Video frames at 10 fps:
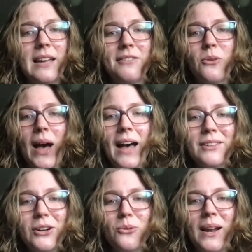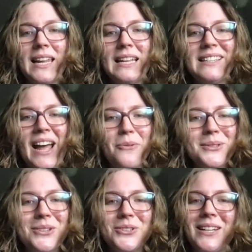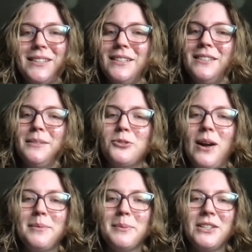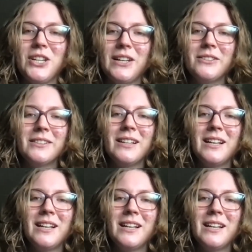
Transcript: If you haven't already, now is your chance to subscribe to my channel.